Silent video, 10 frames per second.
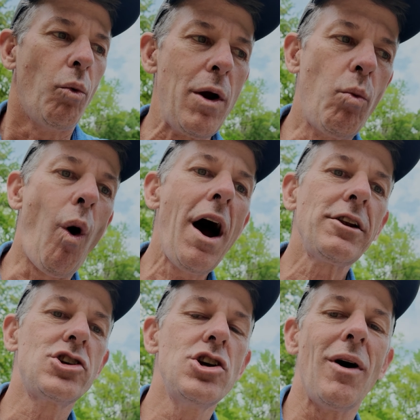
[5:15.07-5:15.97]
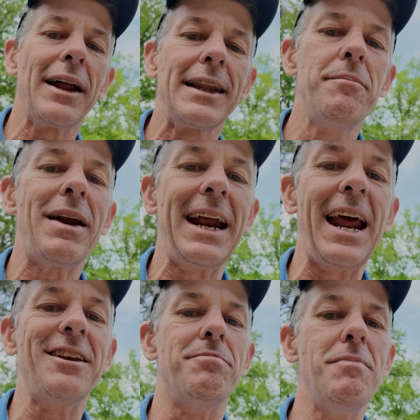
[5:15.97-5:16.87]
we want to eliminate
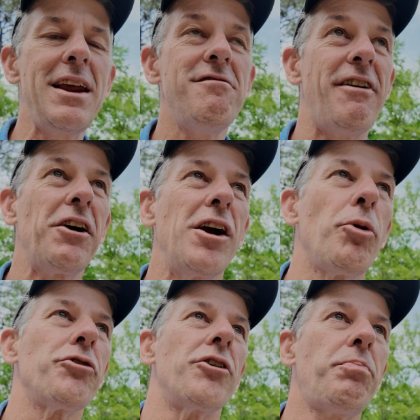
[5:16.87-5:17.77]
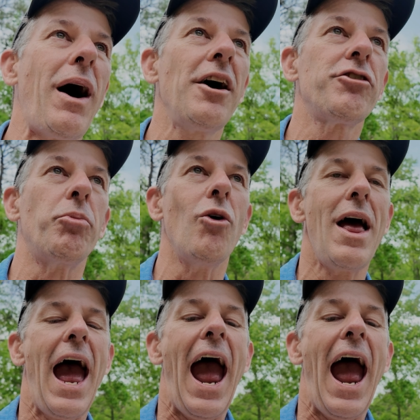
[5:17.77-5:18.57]
as many variables as possible